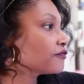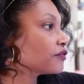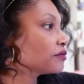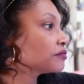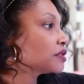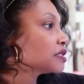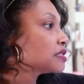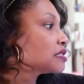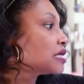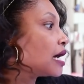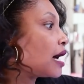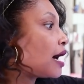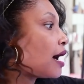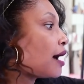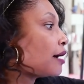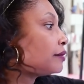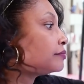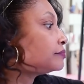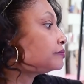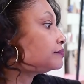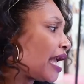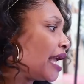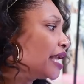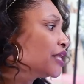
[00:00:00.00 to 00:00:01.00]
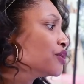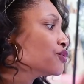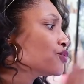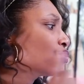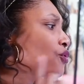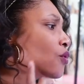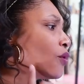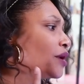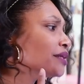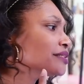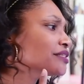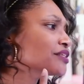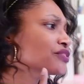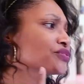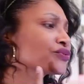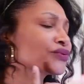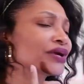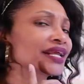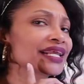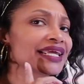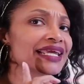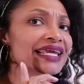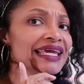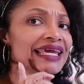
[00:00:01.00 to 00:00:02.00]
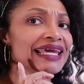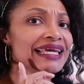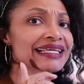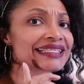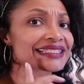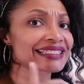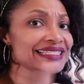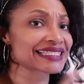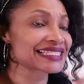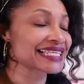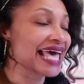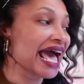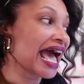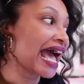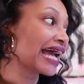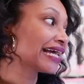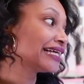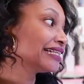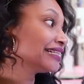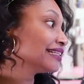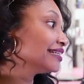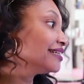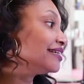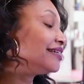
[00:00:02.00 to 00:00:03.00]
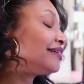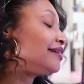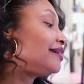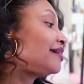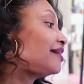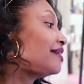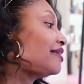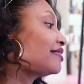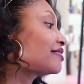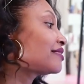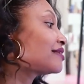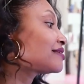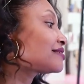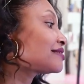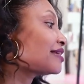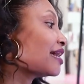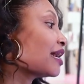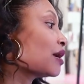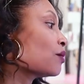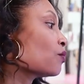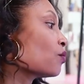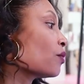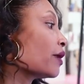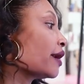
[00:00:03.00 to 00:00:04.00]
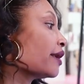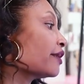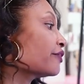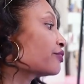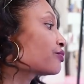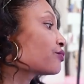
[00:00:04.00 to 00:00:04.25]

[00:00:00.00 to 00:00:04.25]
from the top and you're going to thread it exactly the same way